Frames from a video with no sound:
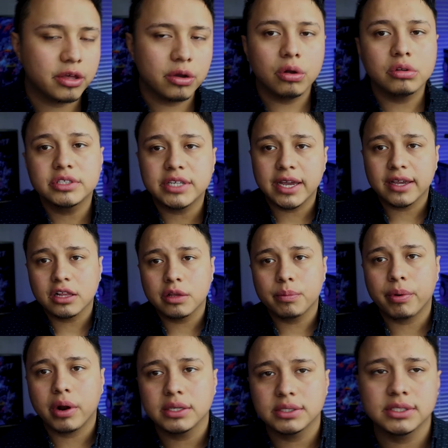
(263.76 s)
the whole
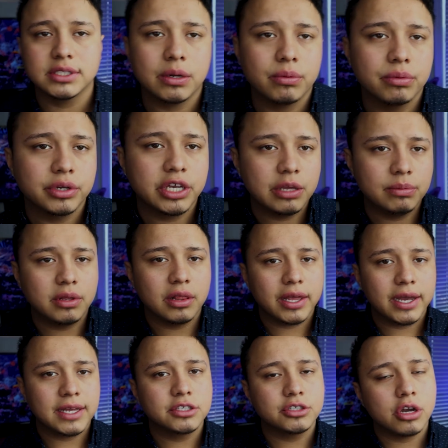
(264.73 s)
cycling process, I will keep the
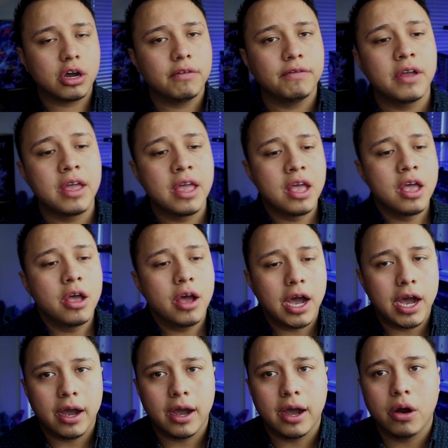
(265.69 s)
lights off,
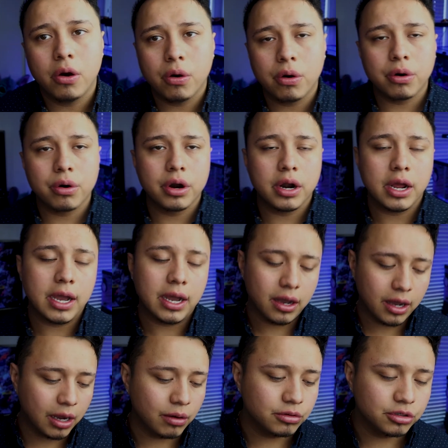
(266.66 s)
or
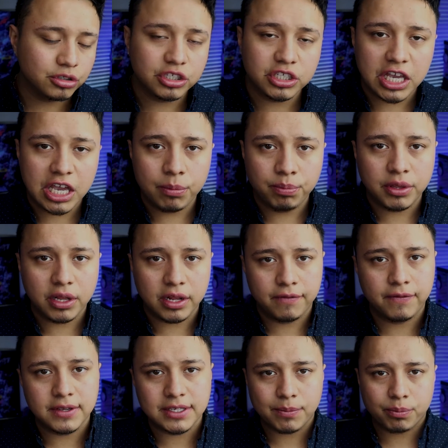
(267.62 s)
I would just keep
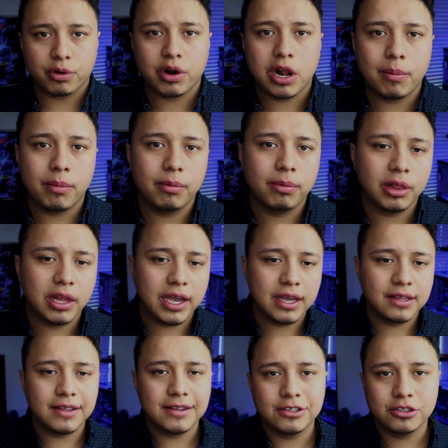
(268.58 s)
if it's a programmable
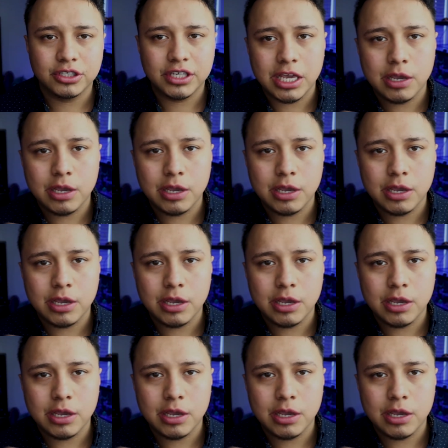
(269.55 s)
light, then just